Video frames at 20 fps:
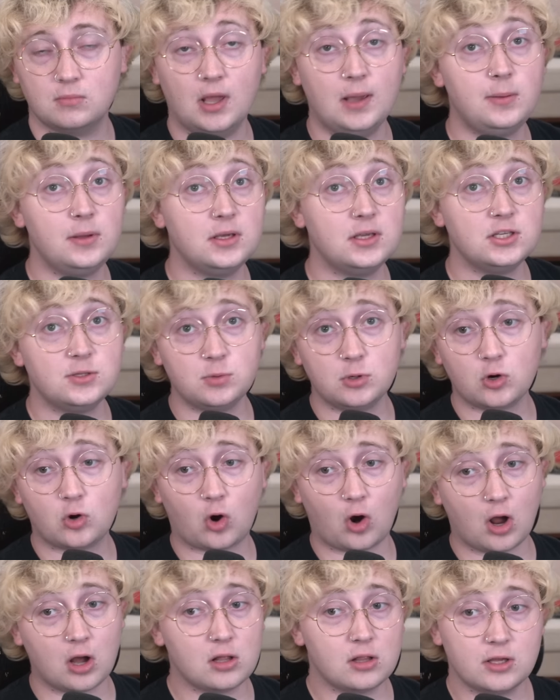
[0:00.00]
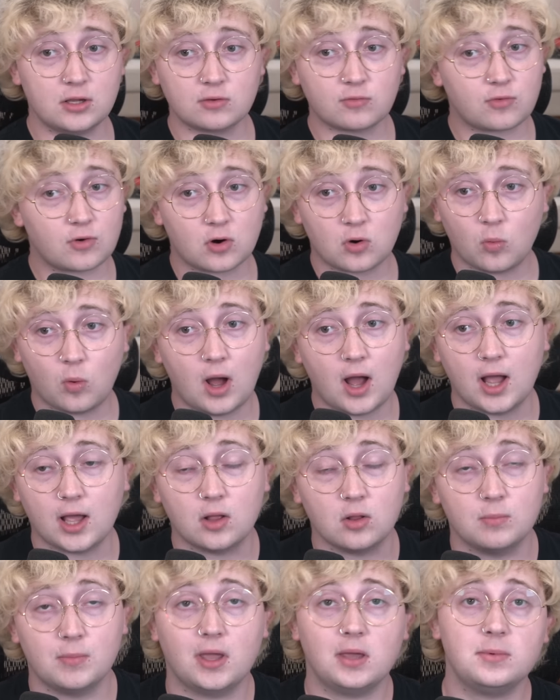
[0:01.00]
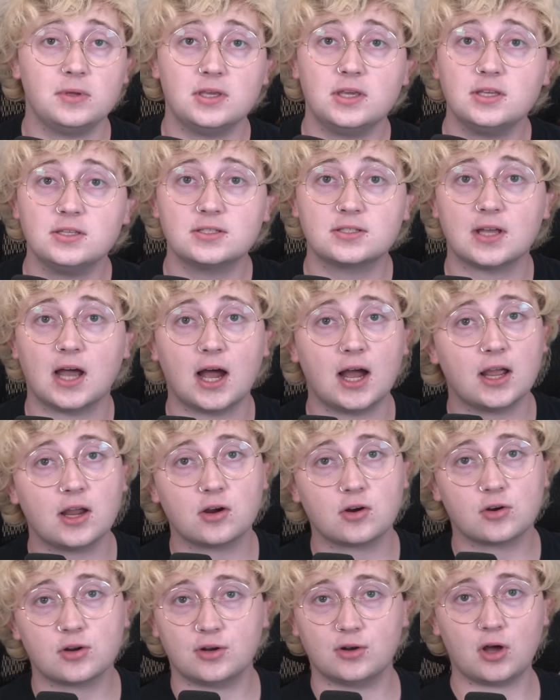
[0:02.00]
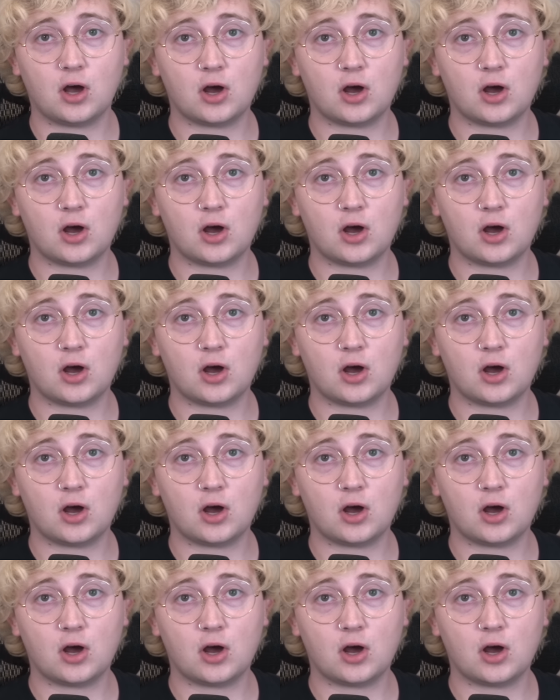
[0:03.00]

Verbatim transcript: Maybe he's been crawling for a while. Maybe he's tired and